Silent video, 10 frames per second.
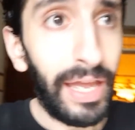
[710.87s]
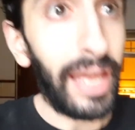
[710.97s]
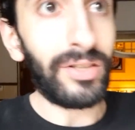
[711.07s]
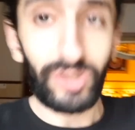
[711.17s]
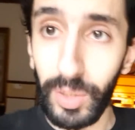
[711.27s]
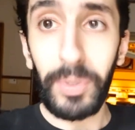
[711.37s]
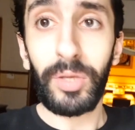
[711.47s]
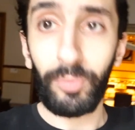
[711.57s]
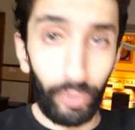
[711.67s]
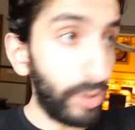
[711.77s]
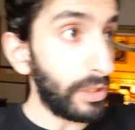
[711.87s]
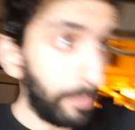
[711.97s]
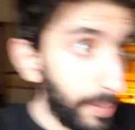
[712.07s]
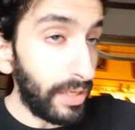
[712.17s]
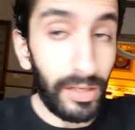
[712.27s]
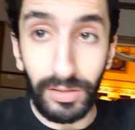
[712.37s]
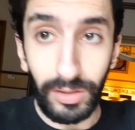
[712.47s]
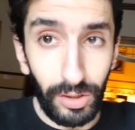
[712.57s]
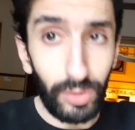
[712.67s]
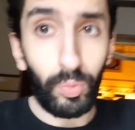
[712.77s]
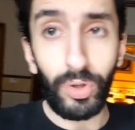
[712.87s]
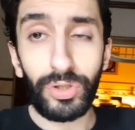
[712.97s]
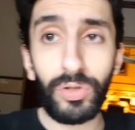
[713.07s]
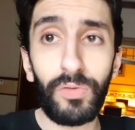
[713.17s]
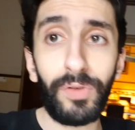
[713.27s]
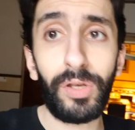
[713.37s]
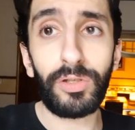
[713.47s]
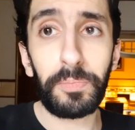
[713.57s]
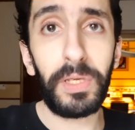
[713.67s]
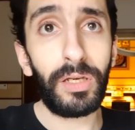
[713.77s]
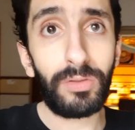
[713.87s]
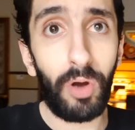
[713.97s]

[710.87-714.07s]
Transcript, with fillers: And some of them really peaked. Guild Wars two videos peaked.